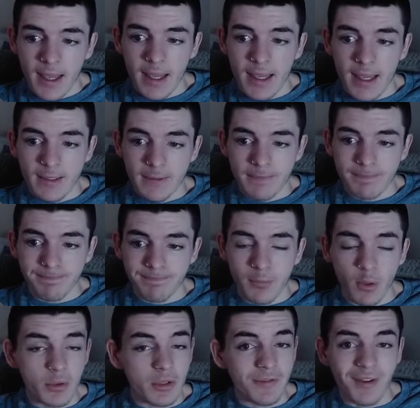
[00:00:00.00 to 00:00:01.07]
And
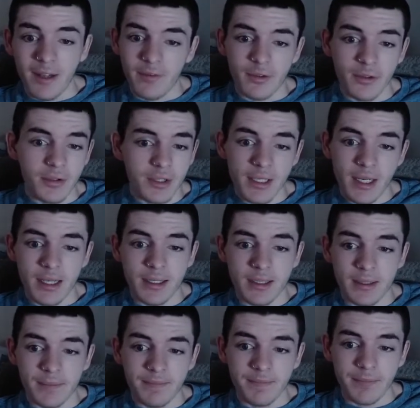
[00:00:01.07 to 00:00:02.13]
only 500
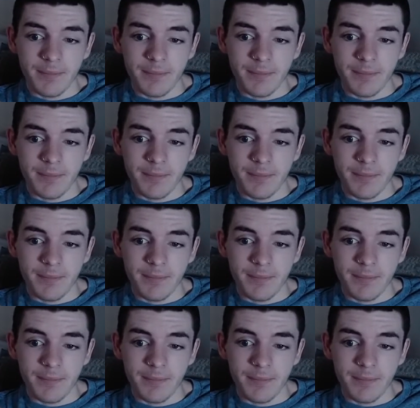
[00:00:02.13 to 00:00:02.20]
designs.